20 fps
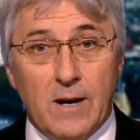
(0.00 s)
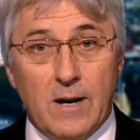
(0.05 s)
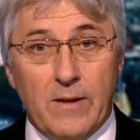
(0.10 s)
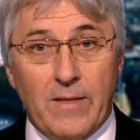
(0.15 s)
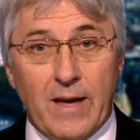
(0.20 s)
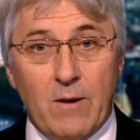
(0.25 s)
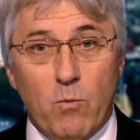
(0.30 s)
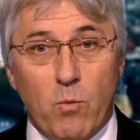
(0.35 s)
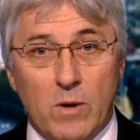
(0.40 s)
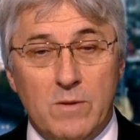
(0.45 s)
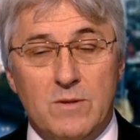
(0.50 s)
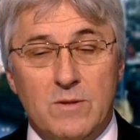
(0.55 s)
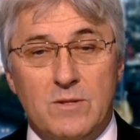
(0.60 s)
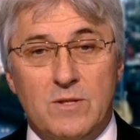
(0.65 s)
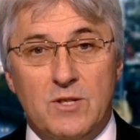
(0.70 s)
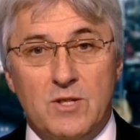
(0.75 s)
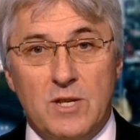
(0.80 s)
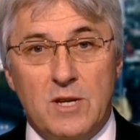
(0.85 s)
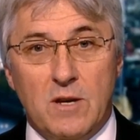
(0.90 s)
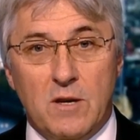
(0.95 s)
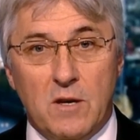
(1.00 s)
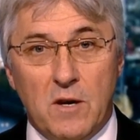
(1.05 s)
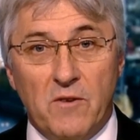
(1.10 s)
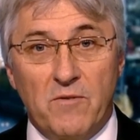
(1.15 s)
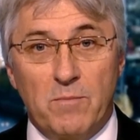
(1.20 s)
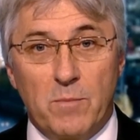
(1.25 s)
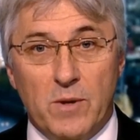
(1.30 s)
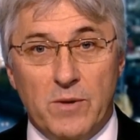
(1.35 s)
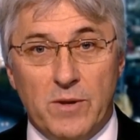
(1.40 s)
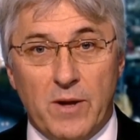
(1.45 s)
Uh, they want to see a
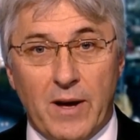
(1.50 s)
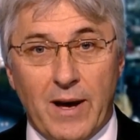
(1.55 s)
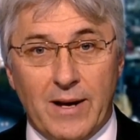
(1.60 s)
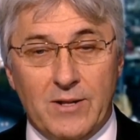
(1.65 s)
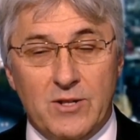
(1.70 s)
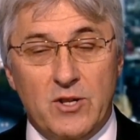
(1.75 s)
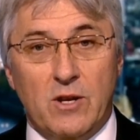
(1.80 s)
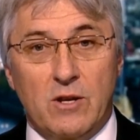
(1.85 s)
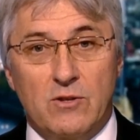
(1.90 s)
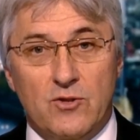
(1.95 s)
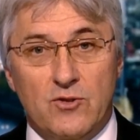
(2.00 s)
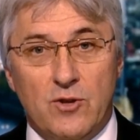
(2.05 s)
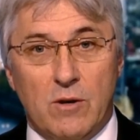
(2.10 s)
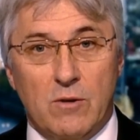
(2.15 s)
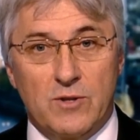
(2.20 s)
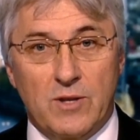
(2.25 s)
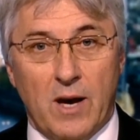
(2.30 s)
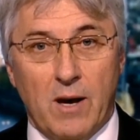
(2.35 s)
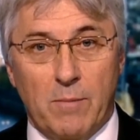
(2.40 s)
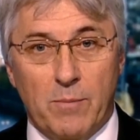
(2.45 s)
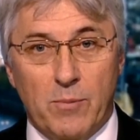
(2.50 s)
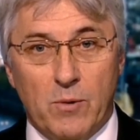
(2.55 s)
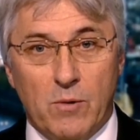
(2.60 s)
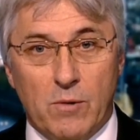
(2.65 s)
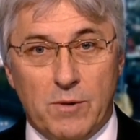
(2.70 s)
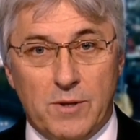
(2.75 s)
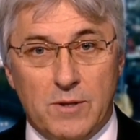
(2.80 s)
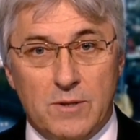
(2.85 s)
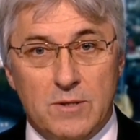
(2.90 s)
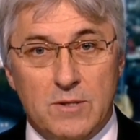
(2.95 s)
government that actually controls our
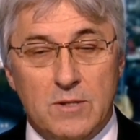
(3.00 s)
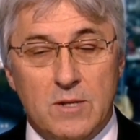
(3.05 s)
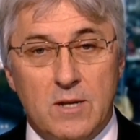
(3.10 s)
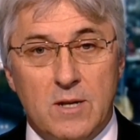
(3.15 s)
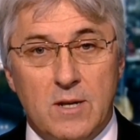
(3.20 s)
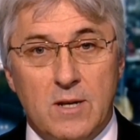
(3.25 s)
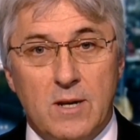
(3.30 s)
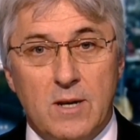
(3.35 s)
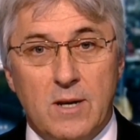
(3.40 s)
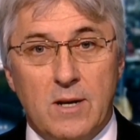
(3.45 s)
borders.